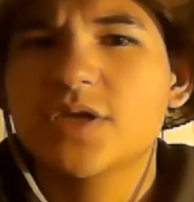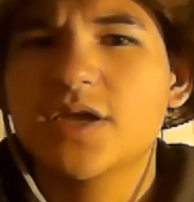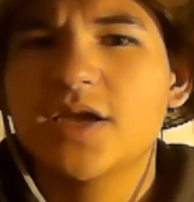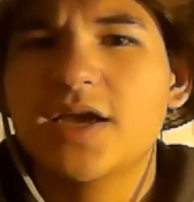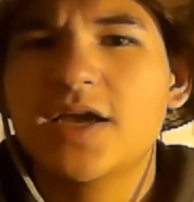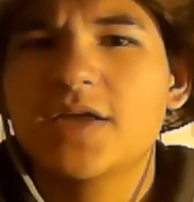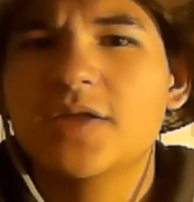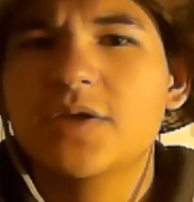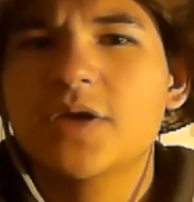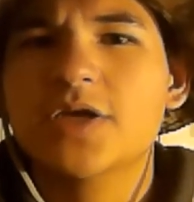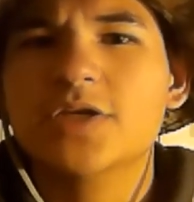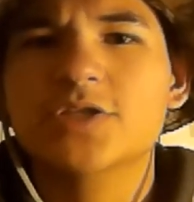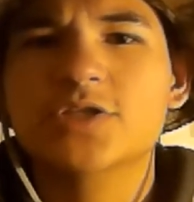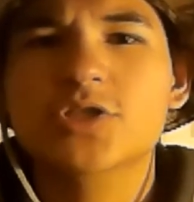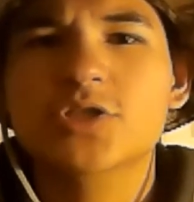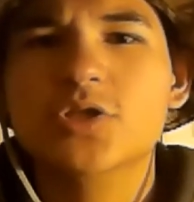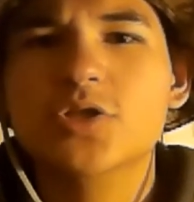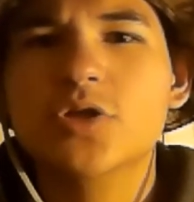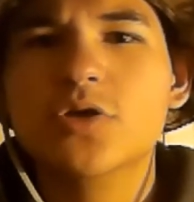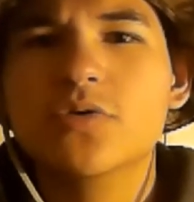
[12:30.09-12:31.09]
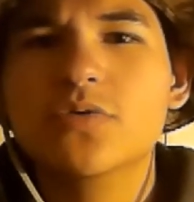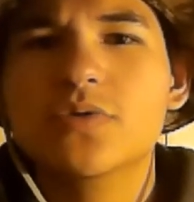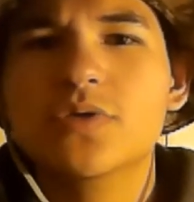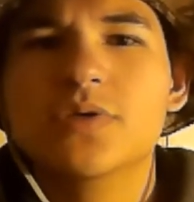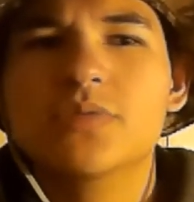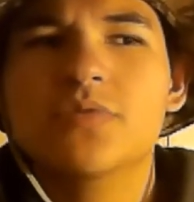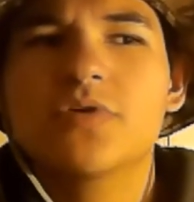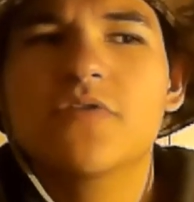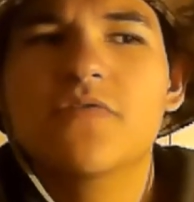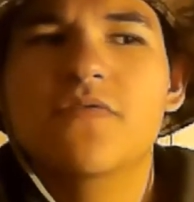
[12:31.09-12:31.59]
I slowly
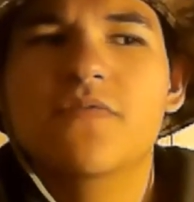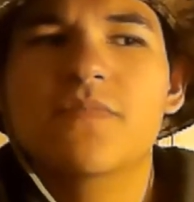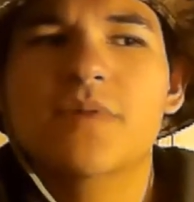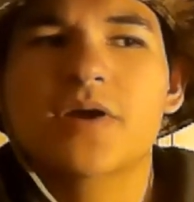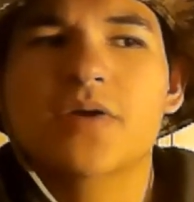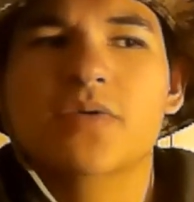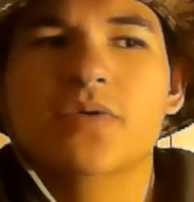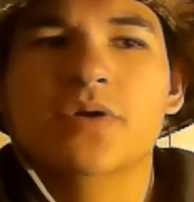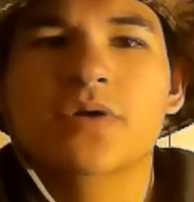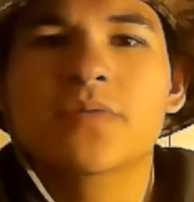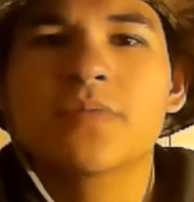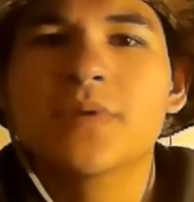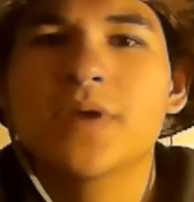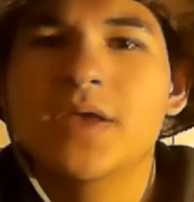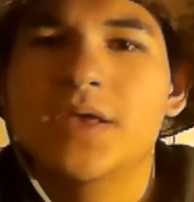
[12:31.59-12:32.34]
moved my worm,